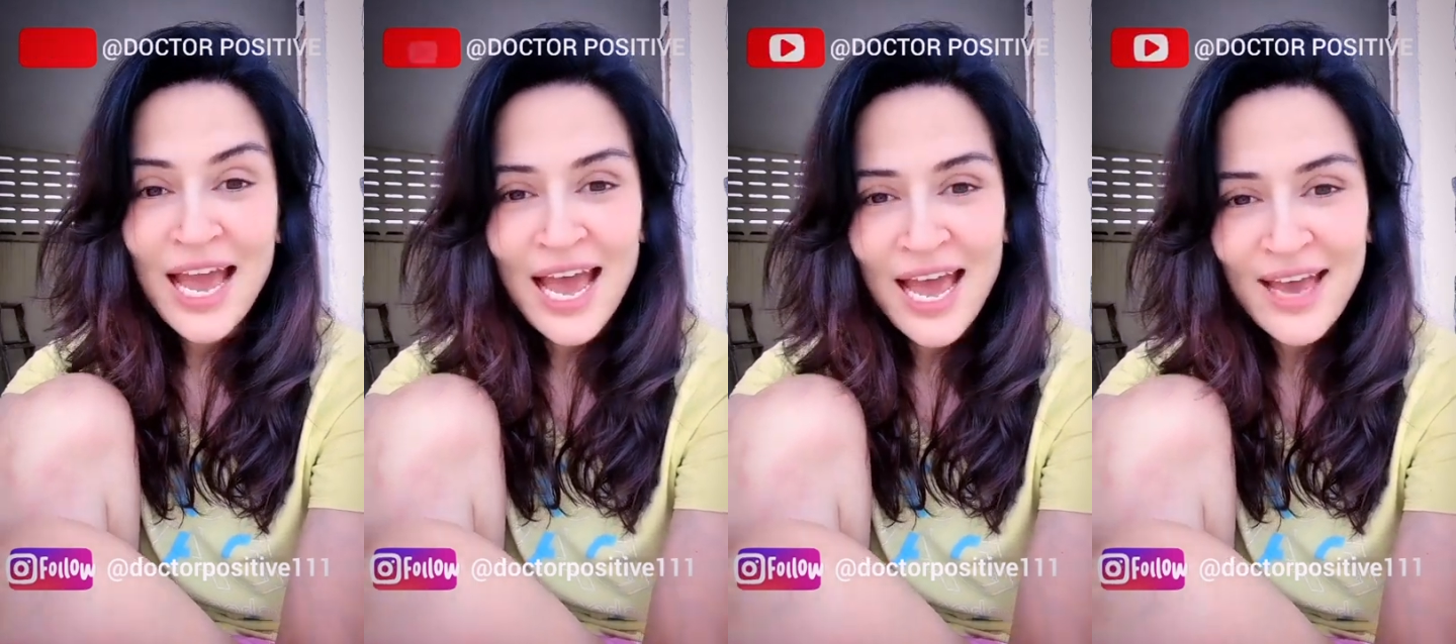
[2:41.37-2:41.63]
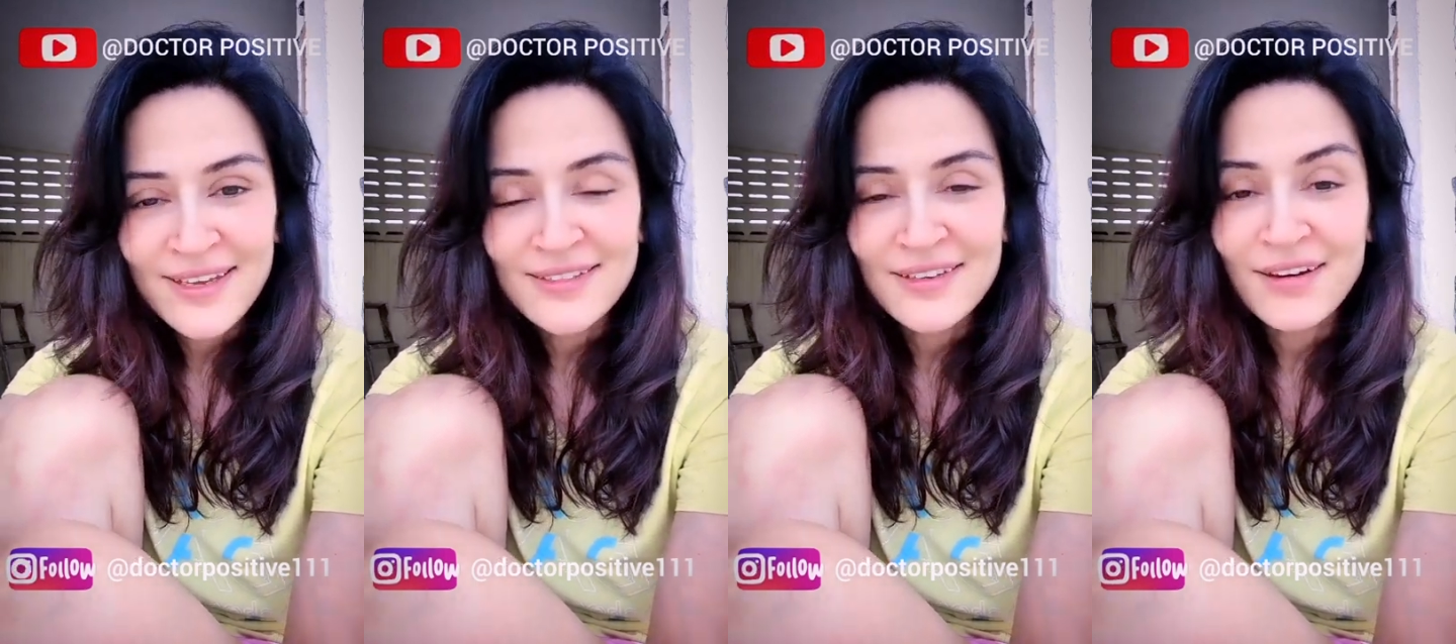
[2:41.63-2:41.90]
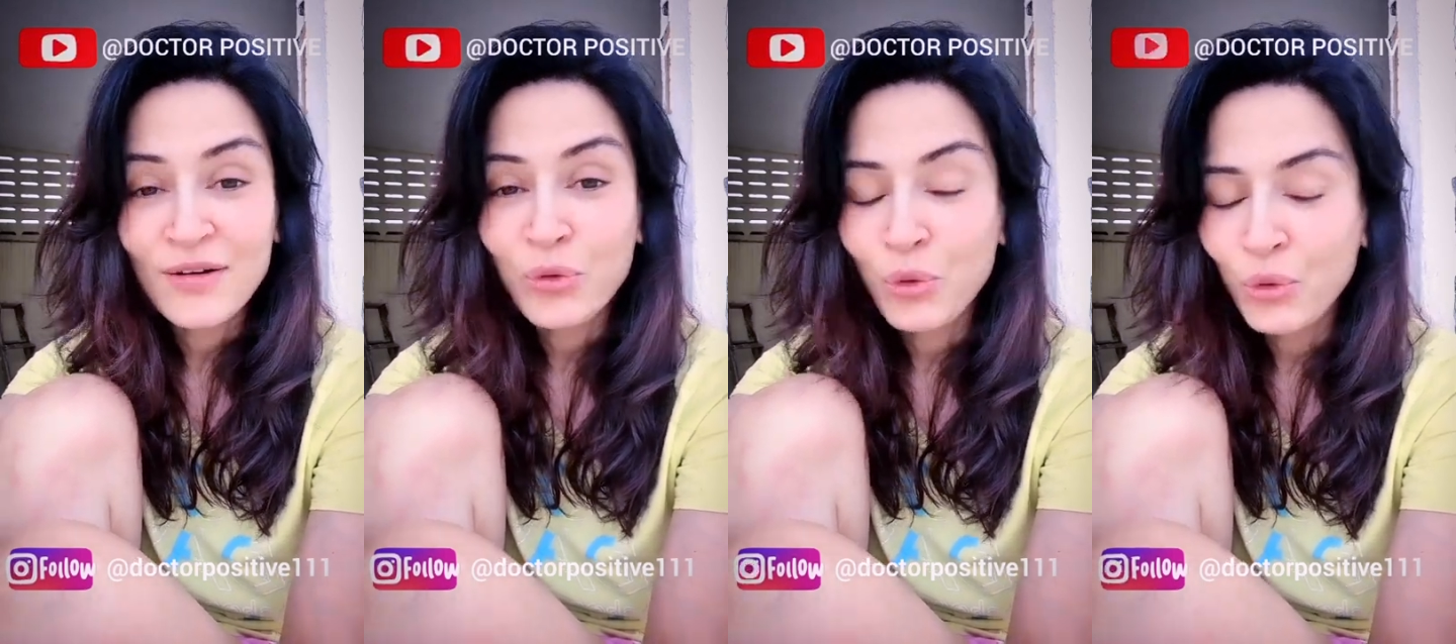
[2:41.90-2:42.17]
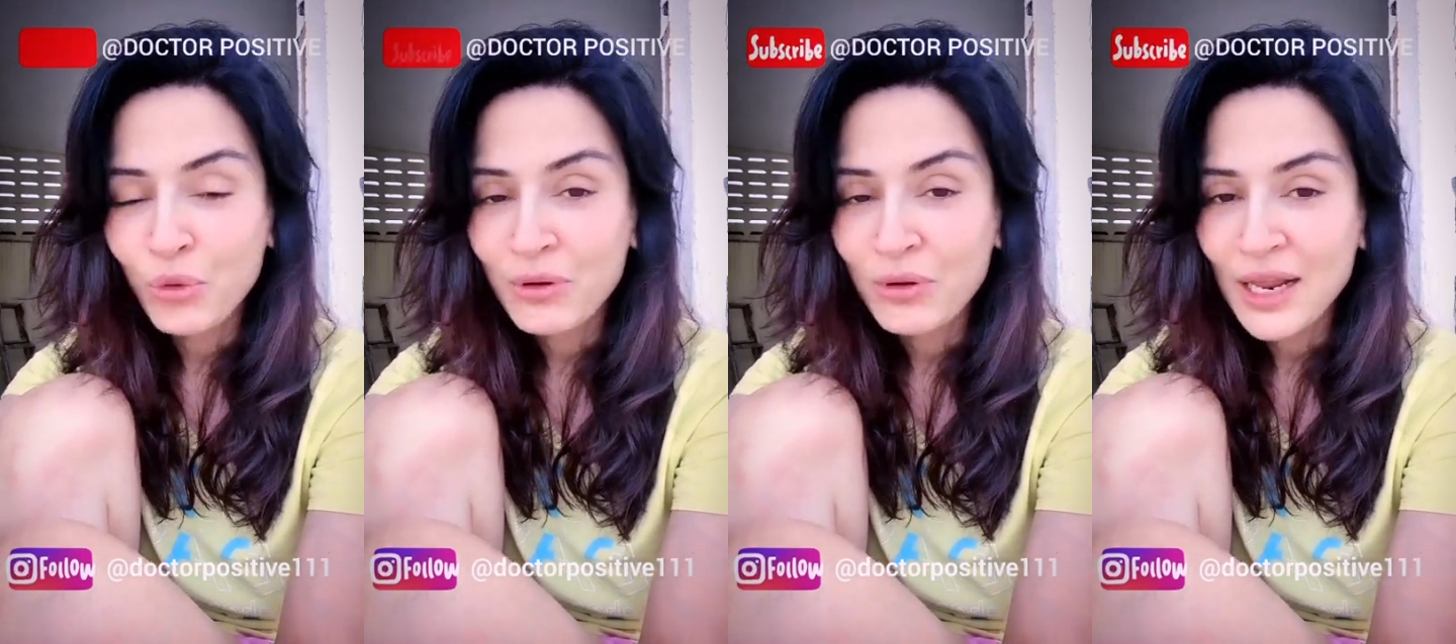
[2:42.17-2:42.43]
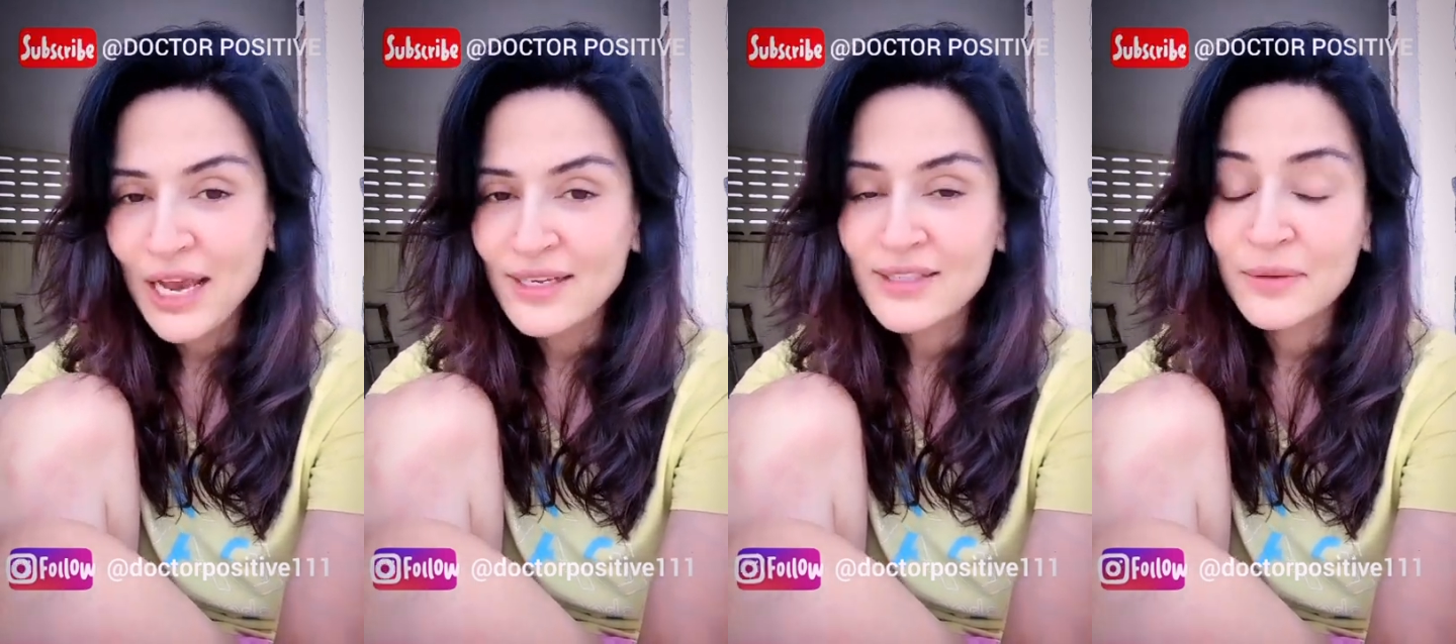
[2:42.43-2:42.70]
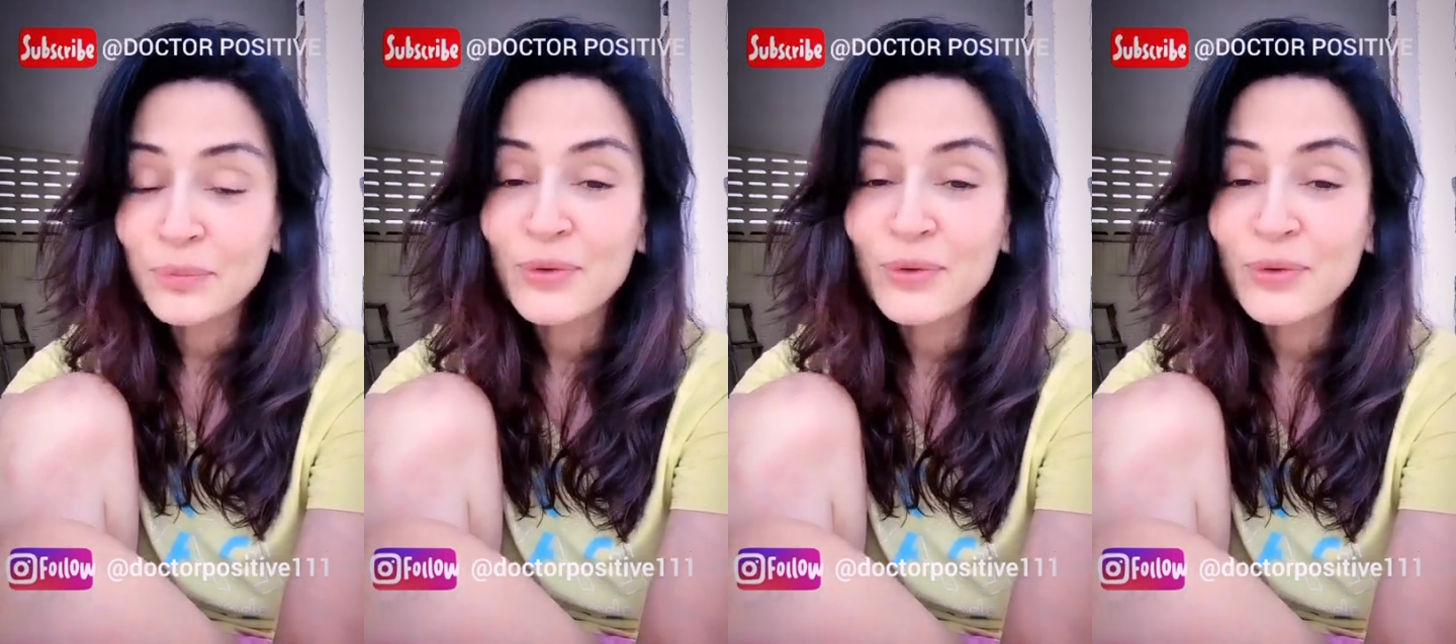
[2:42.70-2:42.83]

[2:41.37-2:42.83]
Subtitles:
as a whole, as a